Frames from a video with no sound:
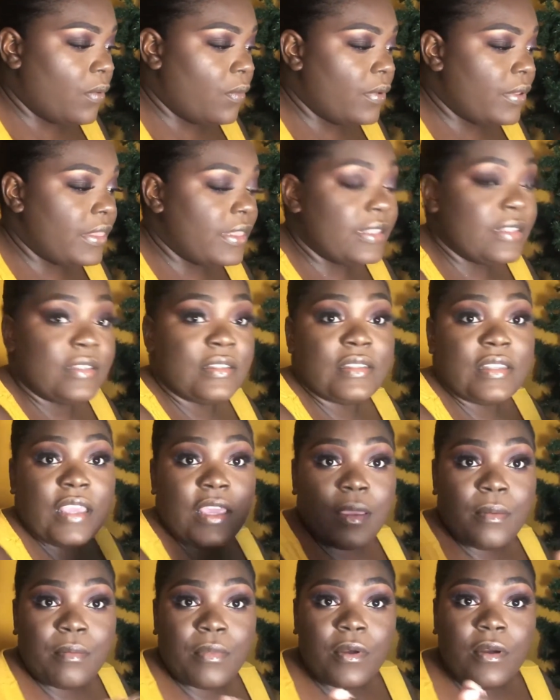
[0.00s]
with the
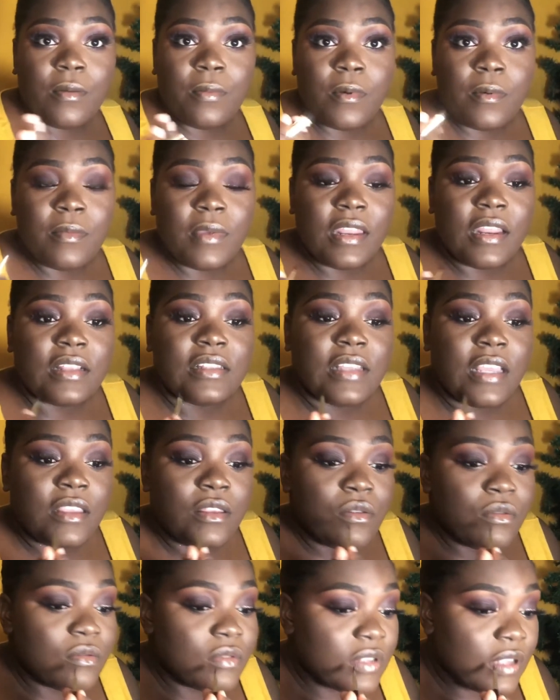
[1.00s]
same brow pomade that I
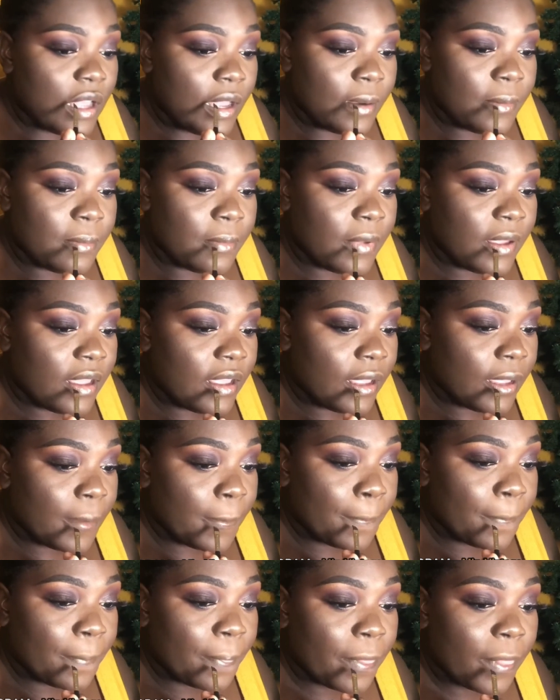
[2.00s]
use on my
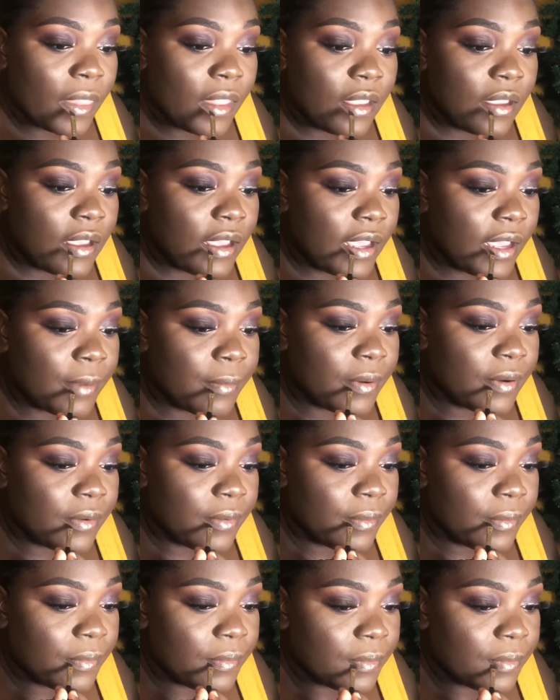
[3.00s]
eyebrow.